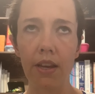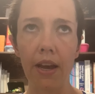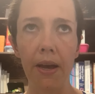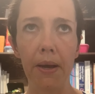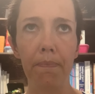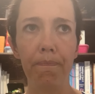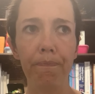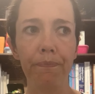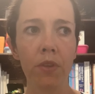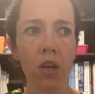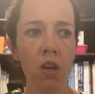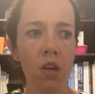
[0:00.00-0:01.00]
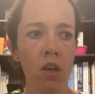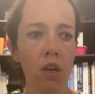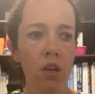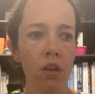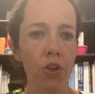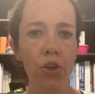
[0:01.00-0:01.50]

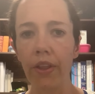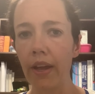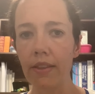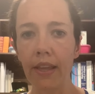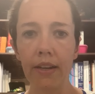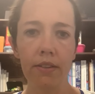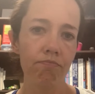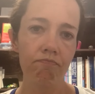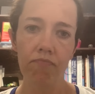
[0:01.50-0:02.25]
That